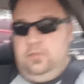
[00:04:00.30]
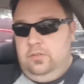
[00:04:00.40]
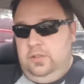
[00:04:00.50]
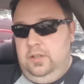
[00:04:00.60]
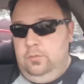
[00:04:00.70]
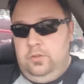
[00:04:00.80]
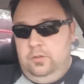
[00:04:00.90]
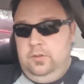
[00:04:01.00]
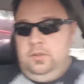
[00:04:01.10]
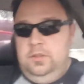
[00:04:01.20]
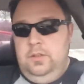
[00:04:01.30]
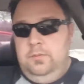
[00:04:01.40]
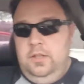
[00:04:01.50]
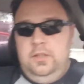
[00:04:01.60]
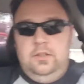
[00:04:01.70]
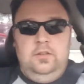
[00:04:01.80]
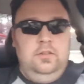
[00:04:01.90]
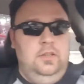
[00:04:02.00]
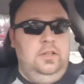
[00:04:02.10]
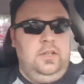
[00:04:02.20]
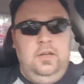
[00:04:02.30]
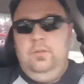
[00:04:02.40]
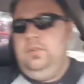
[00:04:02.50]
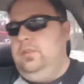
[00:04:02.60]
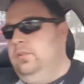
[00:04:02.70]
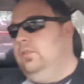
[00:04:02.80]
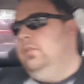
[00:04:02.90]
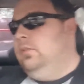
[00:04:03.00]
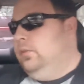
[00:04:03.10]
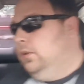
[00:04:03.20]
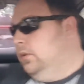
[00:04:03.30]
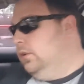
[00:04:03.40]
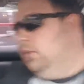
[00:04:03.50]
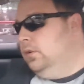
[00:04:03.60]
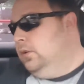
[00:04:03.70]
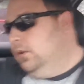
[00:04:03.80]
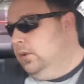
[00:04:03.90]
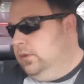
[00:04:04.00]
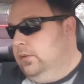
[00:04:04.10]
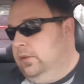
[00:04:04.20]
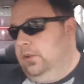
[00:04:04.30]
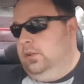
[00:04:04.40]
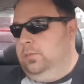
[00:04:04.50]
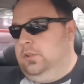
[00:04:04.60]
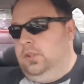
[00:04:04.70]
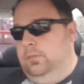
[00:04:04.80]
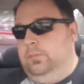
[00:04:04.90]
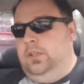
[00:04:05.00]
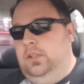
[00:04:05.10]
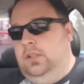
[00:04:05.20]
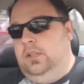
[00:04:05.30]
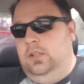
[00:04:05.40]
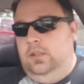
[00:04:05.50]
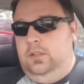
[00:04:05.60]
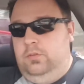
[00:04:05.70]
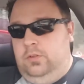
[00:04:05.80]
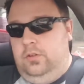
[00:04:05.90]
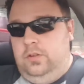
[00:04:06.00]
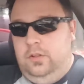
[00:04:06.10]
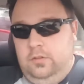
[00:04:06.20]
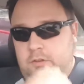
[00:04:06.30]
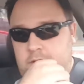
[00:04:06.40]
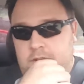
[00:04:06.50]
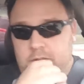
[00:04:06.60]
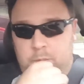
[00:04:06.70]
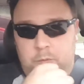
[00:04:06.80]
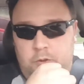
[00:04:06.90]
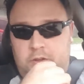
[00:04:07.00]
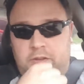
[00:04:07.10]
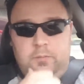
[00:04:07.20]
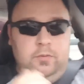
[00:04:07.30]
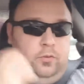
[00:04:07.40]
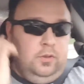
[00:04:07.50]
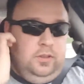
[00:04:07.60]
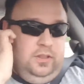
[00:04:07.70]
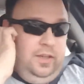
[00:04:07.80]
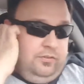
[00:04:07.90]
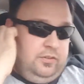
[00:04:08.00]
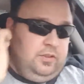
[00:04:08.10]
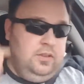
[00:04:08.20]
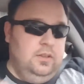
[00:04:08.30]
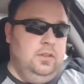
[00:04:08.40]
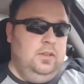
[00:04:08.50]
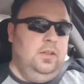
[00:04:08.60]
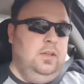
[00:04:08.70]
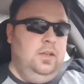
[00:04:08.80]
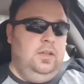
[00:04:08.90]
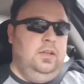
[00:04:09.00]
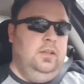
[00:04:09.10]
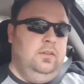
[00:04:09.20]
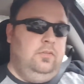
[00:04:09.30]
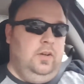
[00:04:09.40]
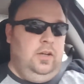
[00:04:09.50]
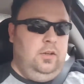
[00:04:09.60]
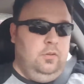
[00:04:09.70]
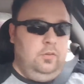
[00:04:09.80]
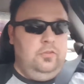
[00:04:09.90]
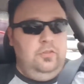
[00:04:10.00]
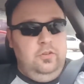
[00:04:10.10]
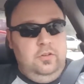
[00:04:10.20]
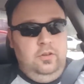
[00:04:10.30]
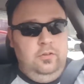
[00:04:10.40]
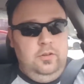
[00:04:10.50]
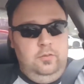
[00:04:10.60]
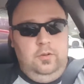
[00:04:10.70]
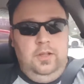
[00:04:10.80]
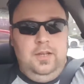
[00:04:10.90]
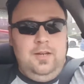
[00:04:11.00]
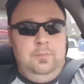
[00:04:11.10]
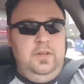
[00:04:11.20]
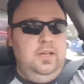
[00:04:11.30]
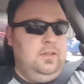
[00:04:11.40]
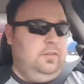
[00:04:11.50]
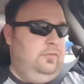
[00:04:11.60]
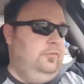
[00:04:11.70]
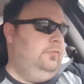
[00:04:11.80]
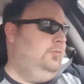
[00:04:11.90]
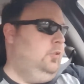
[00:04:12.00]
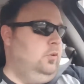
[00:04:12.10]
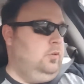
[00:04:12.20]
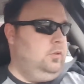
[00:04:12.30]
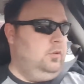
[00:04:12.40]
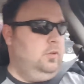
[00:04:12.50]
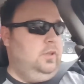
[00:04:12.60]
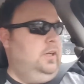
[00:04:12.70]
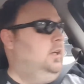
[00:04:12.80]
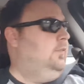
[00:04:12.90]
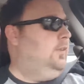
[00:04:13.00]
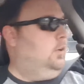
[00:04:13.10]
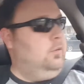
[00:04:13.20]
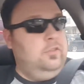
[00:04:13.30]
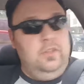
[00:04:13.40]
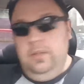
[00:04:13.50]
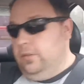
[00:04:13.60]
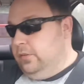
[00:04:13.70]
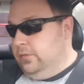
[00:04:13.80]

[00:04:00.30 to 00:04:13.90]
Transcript: just, and it was going all damn day. Like, I went to the Gundam Club meet. He was already grilling in the morning before I left. And the fire was still going when I got back four and a half hours later.